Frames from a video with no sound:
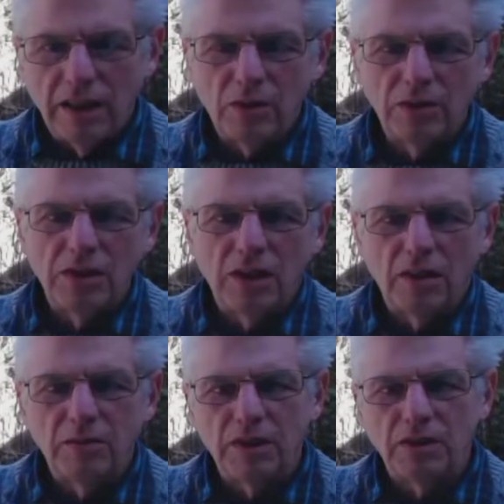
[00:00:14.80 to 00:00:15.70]
now is the
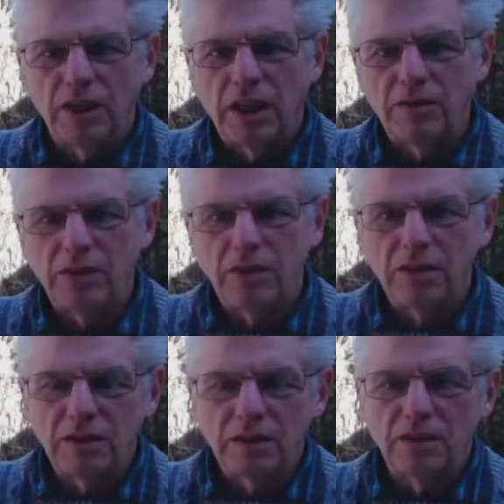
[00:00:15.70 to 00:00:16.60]
time I should have
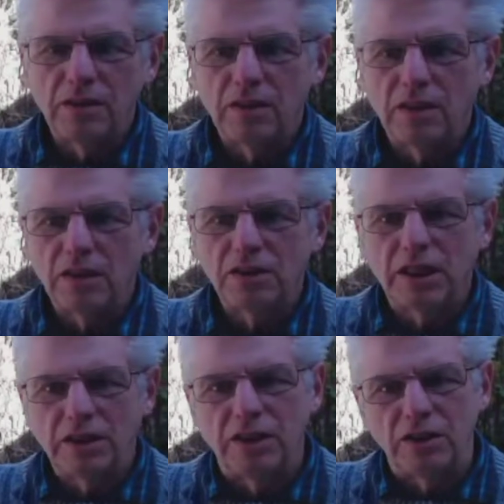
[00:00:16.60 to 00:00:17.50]
a
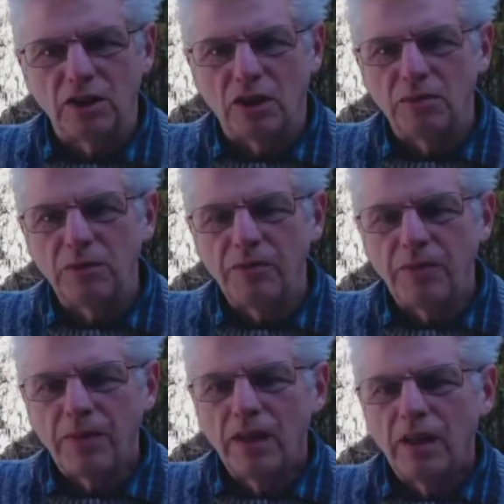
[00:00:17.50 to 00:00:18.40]
Saturday job.
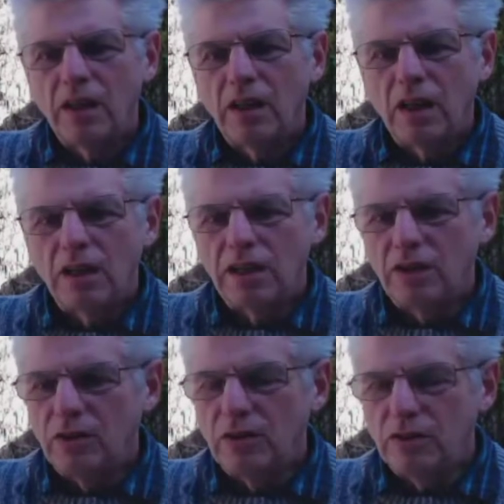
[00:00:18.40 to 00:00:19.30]
And
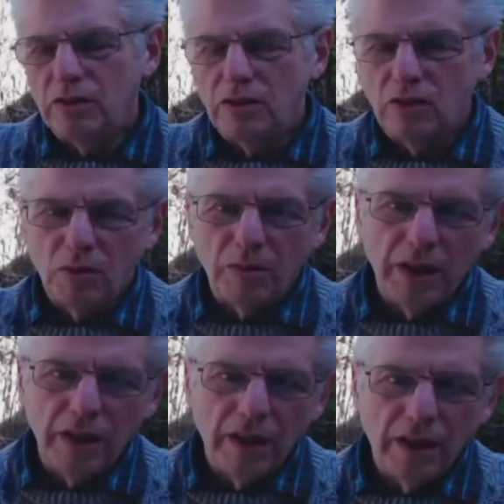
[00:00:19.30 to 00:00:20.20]
he took
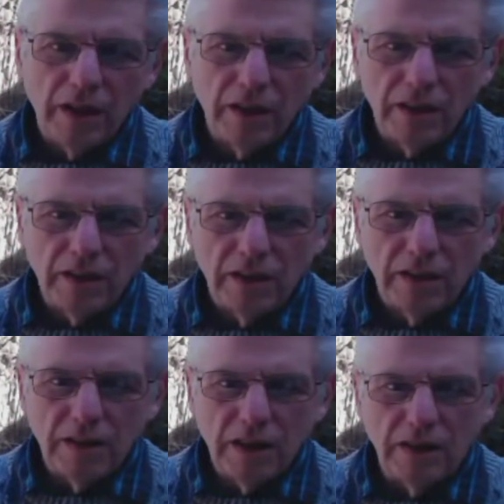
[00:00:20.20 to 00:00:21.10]
me
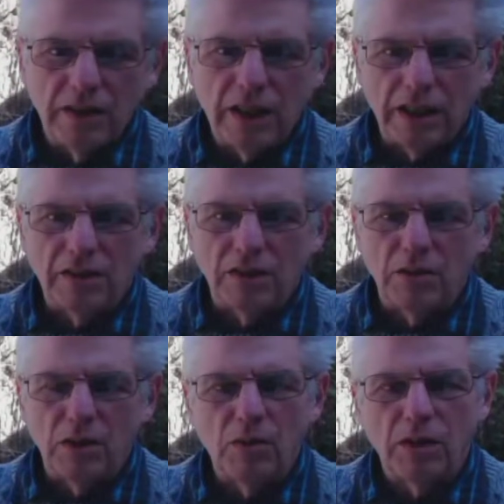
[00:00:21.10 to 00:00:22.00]
into
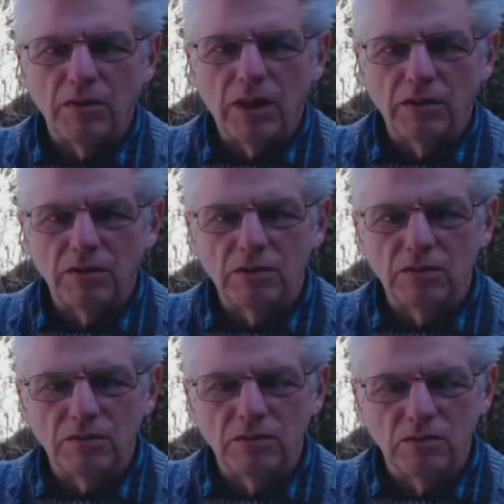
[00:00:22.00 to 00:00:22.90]
Leicester. He went
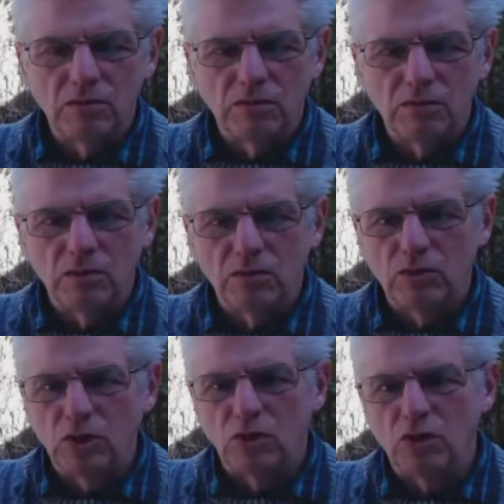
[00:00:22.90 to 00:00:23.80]
round
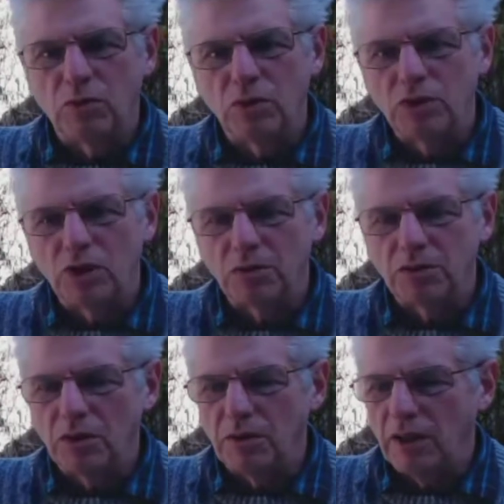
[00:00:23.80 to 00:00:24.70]
just a couple of
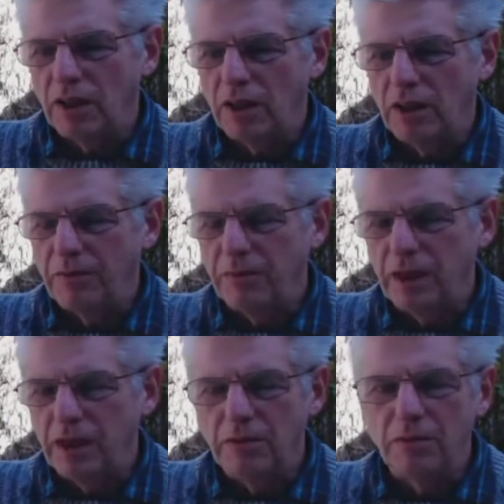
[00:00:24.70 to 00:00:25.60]
shops
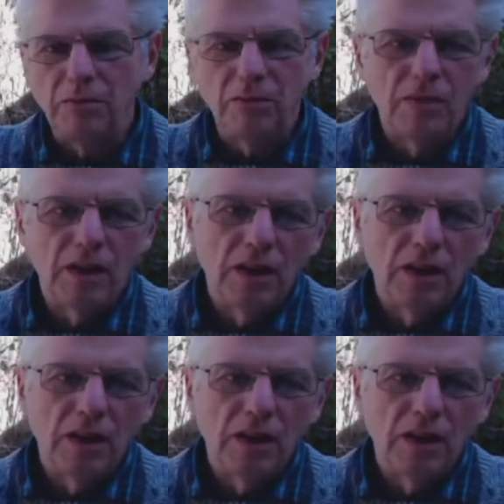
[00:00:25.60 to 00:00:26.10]
in